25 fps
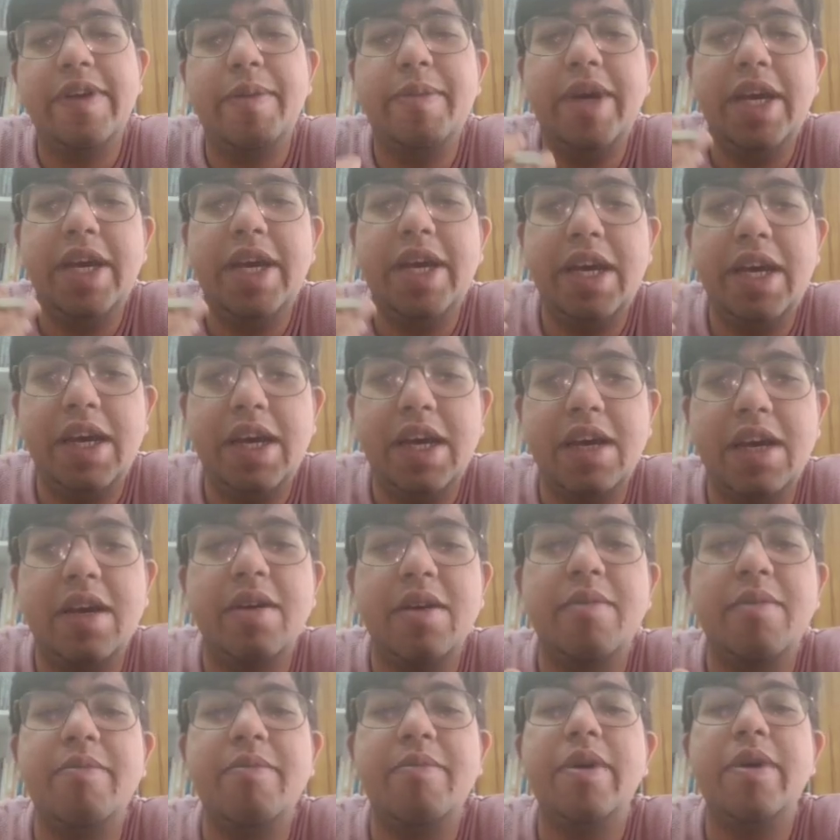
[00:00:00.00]
be
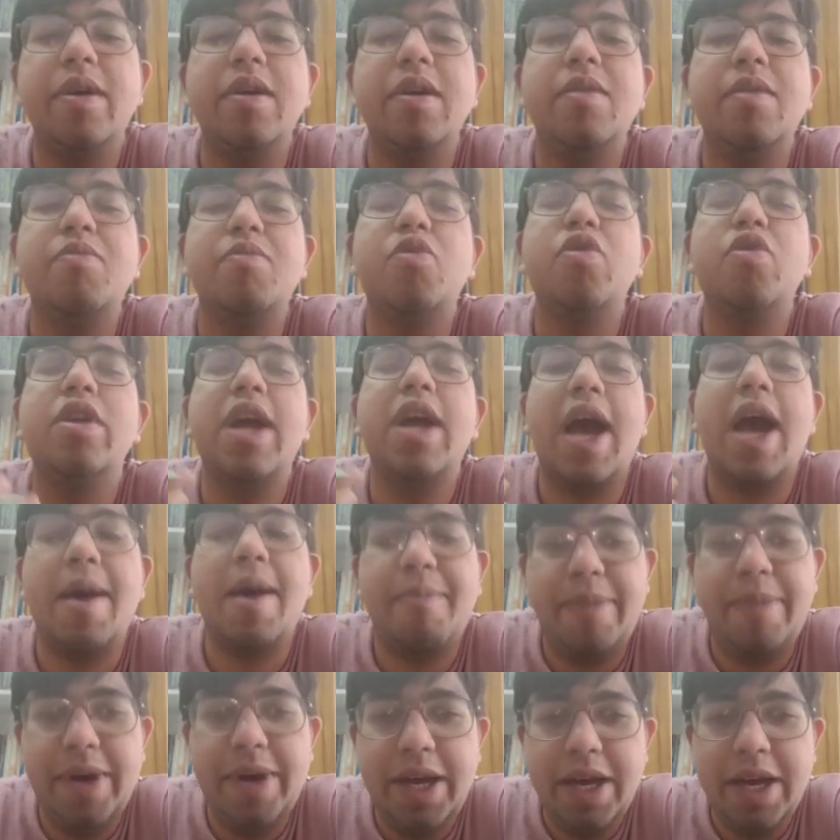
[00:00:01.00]
more
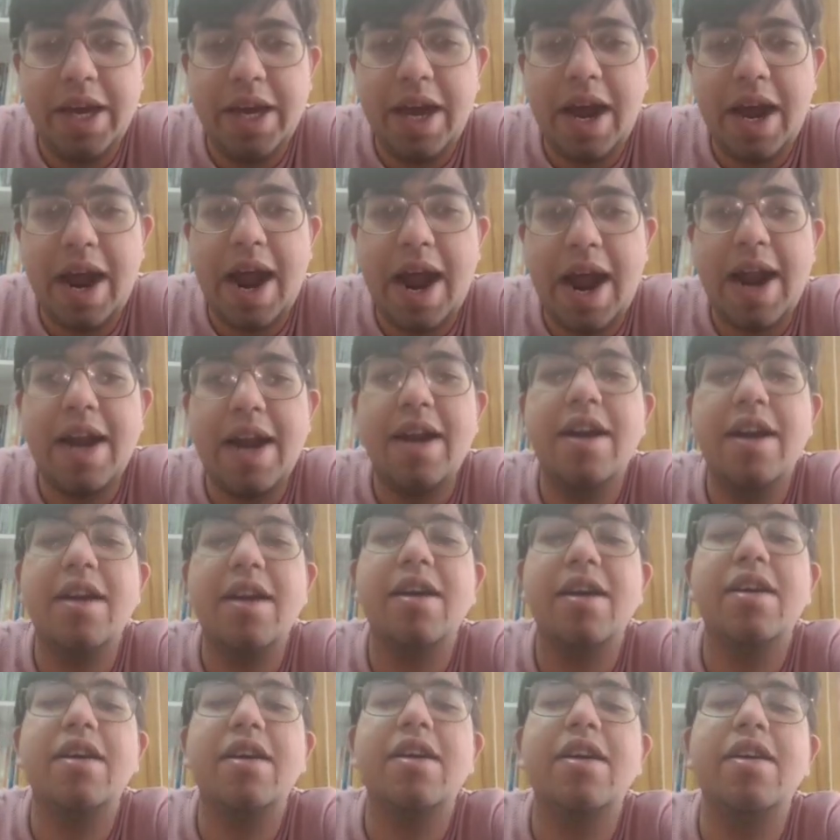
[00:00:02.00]
happy, and
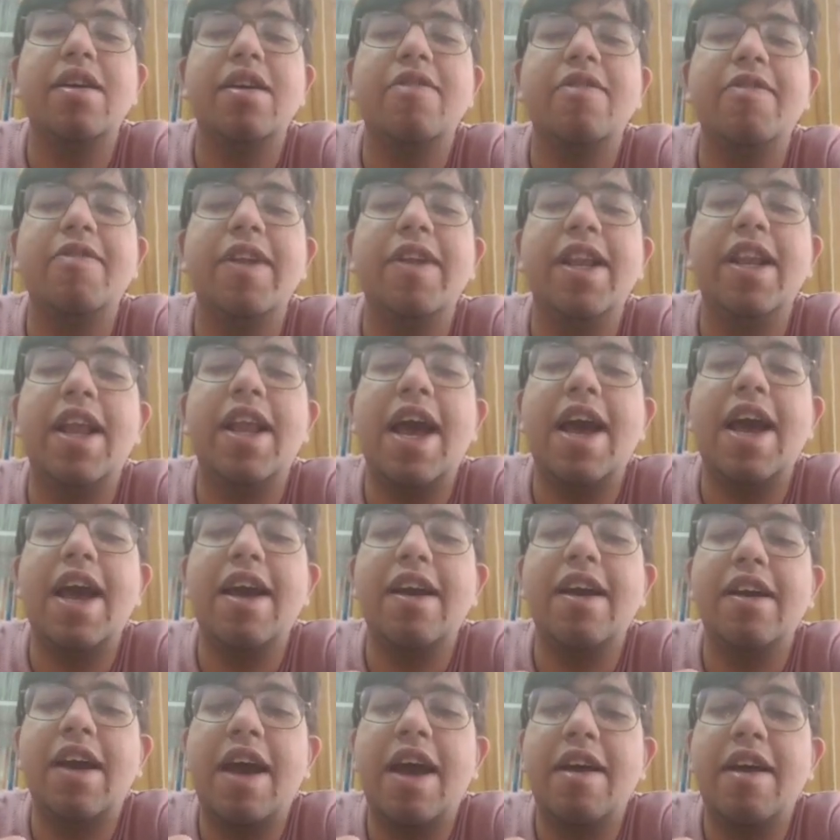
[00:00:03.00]

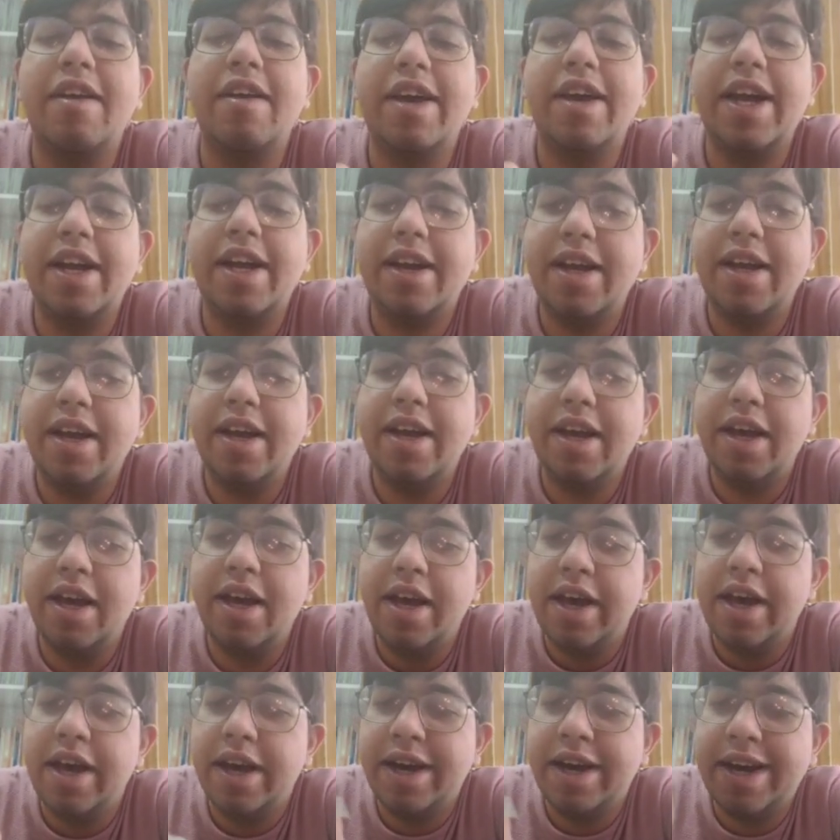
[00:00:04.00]
get a
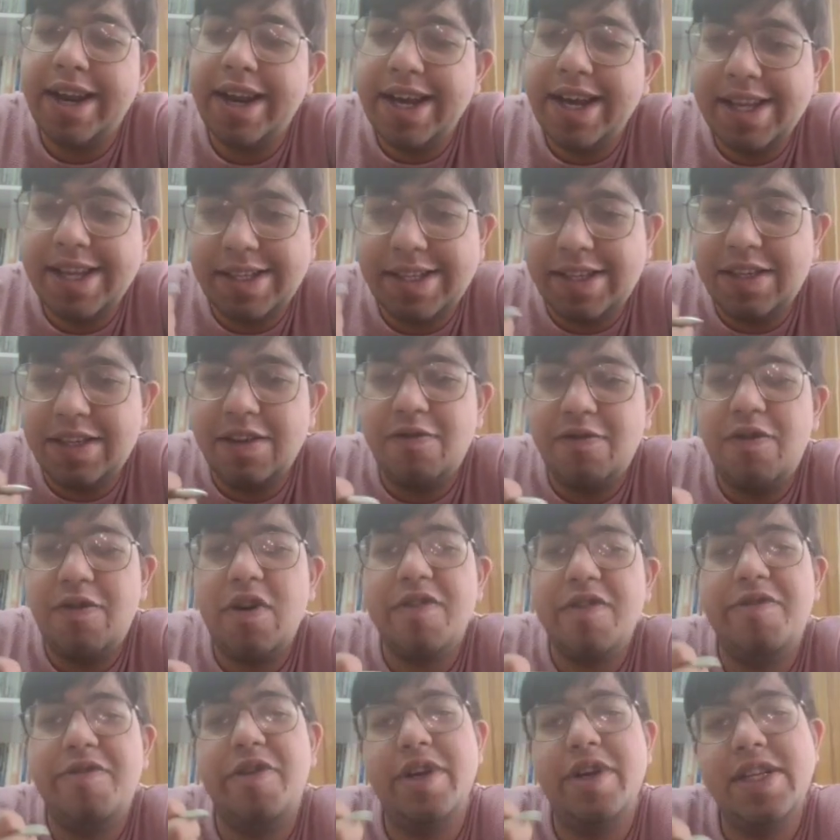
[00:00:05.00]
craze
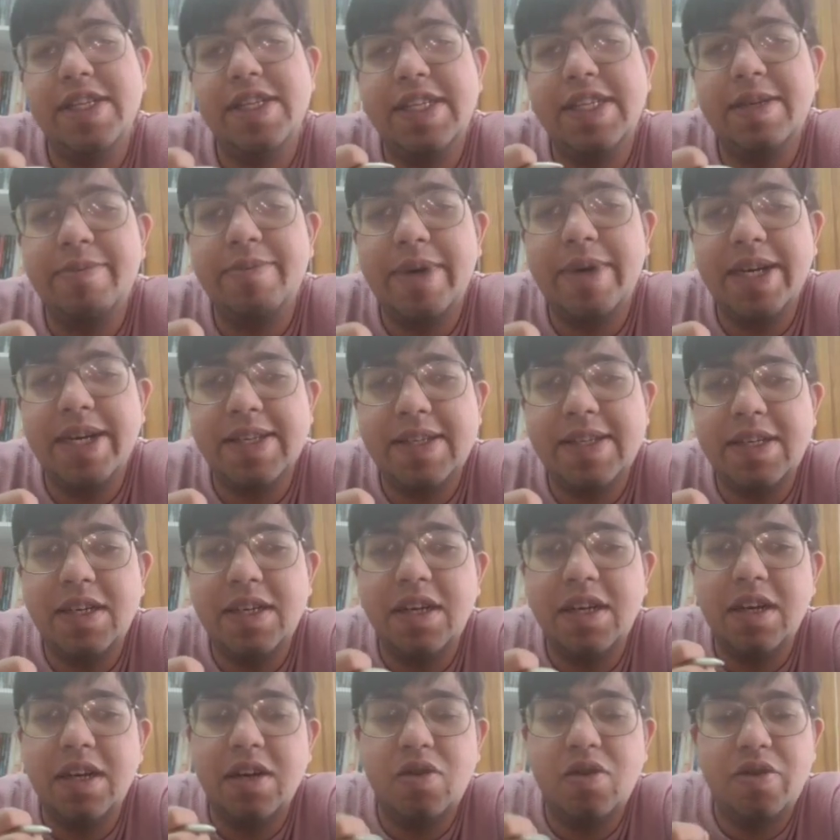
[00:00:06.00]
for forensic
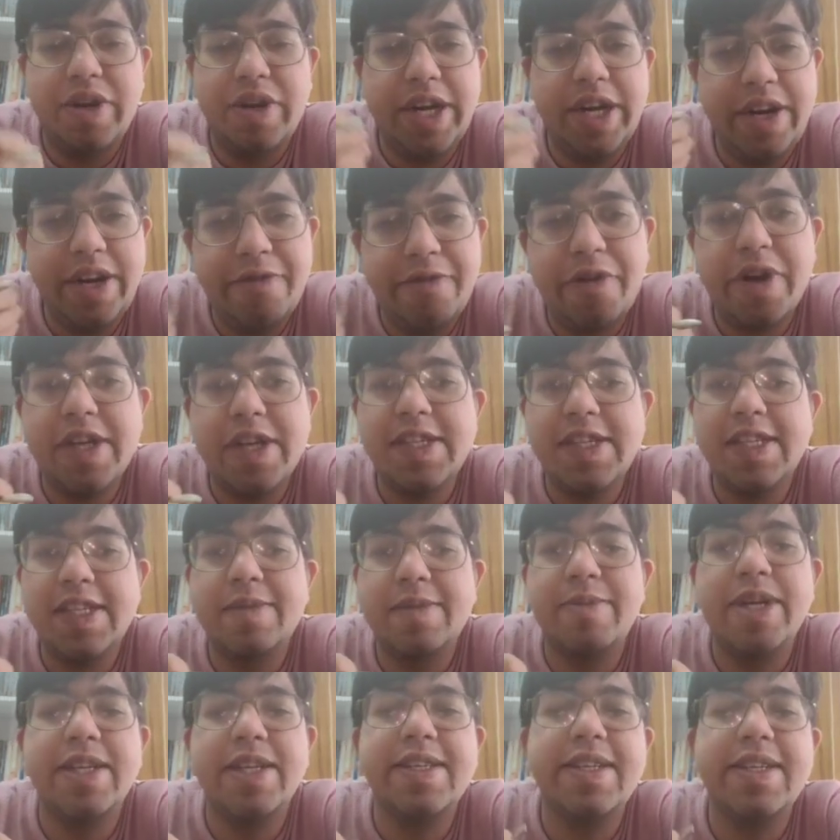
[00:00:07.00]
medicine, to read forensic
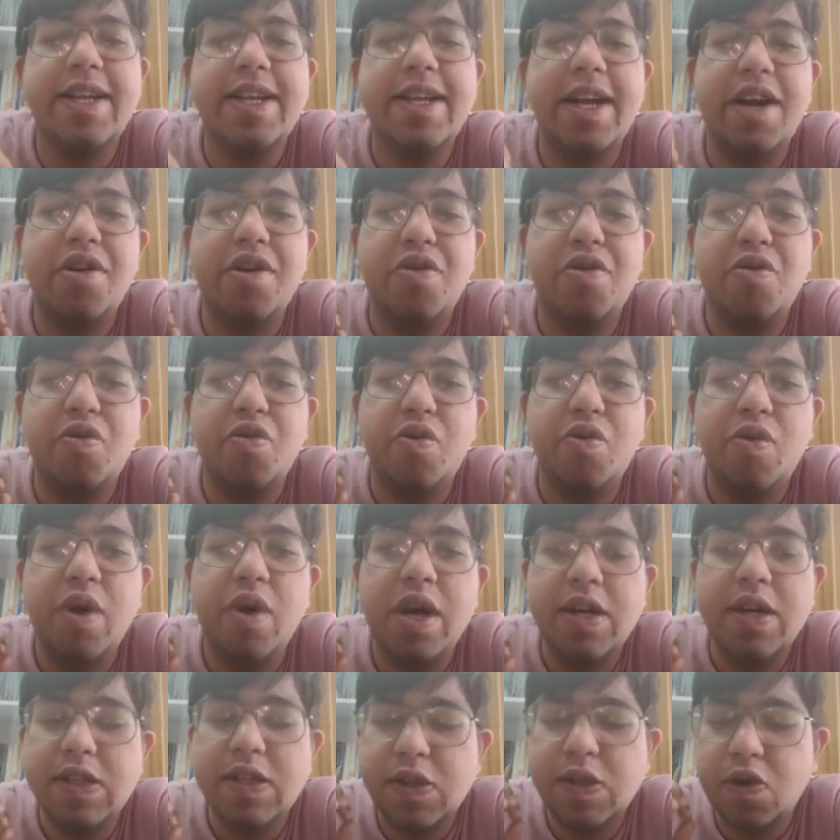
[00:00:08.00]
medicine and to
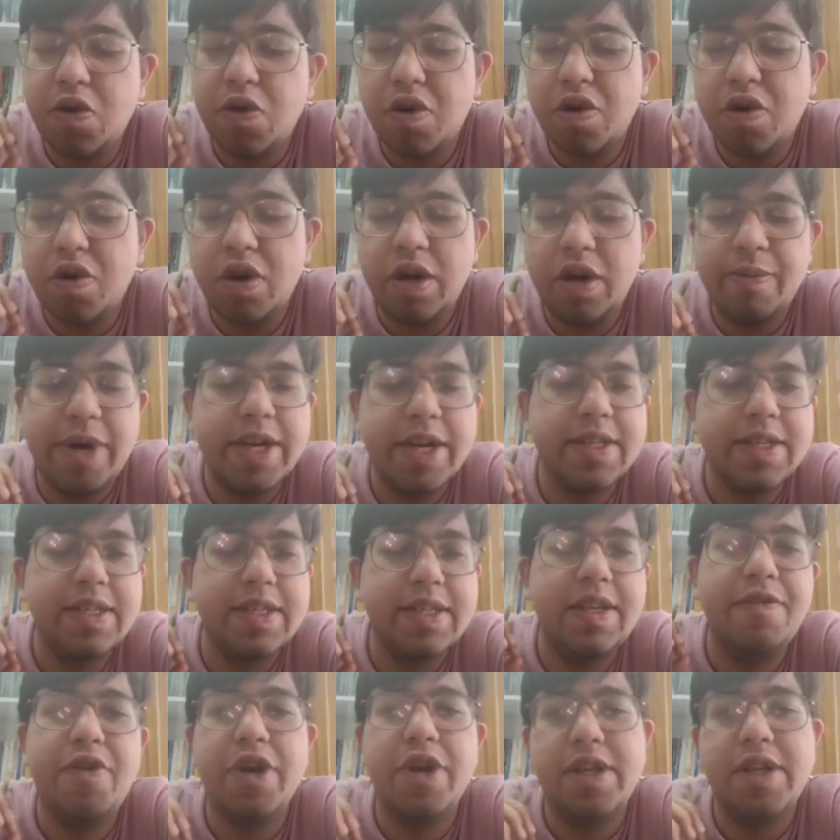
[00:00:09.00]
score good marks
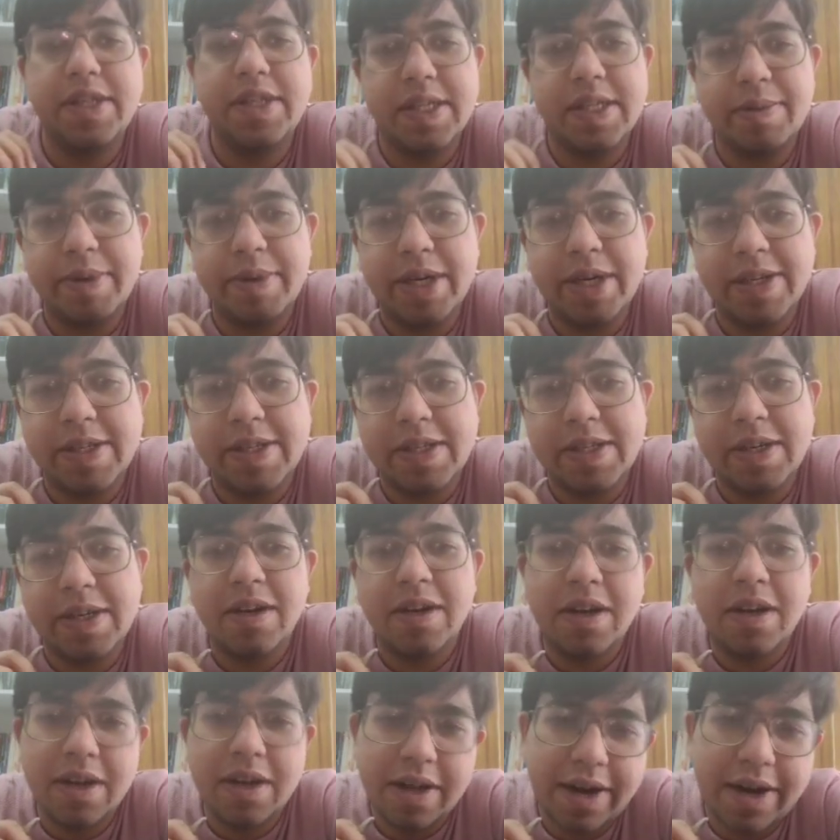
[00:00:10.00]
in forensic medicine,
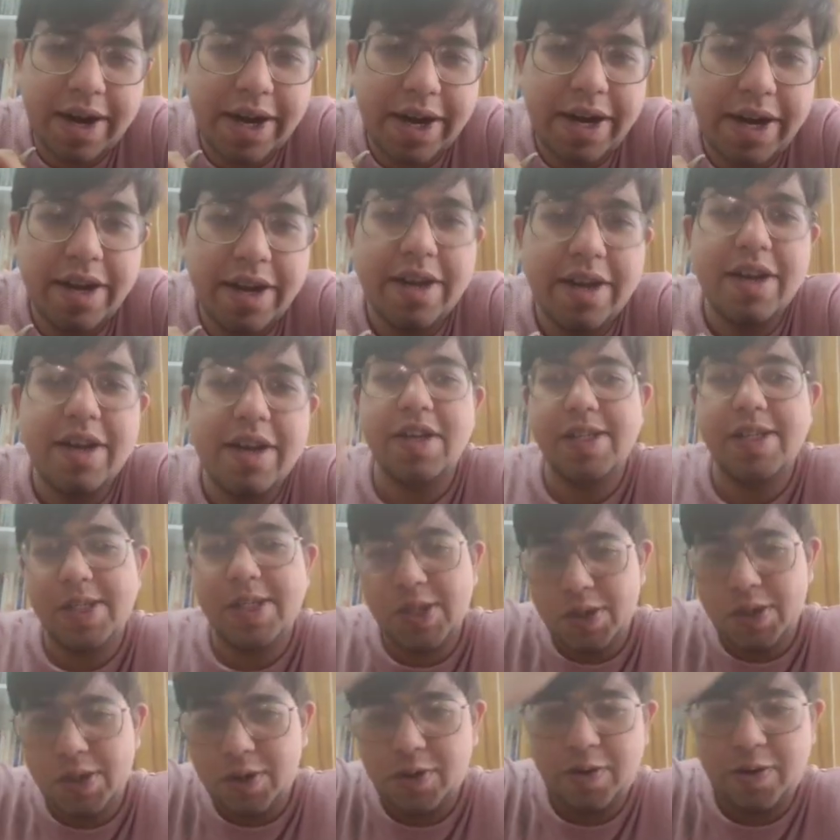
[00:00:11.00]
right?
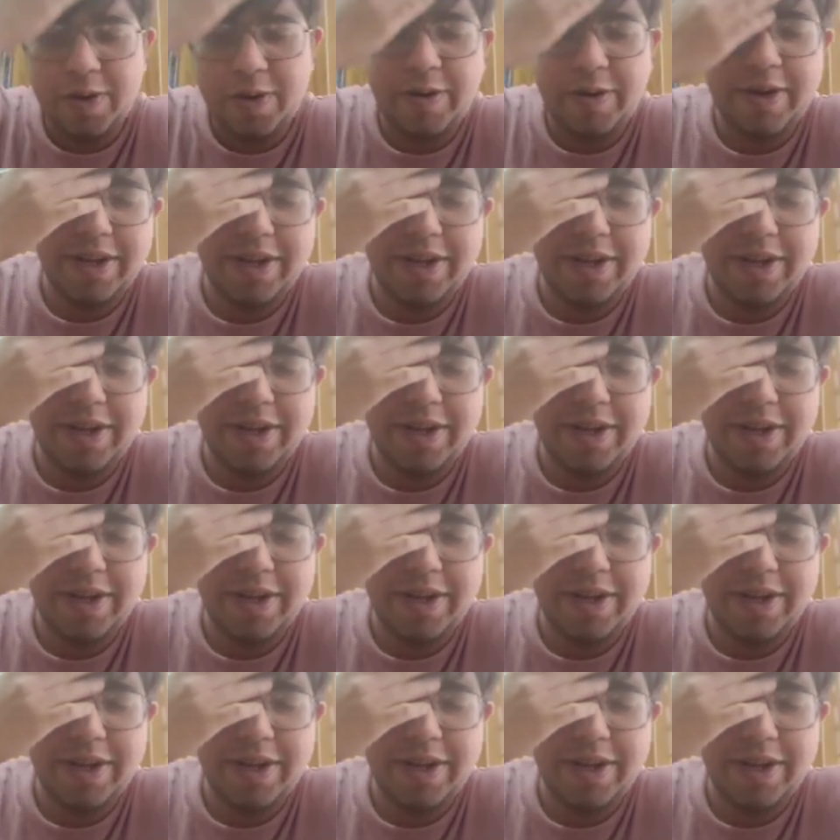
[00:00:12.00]
So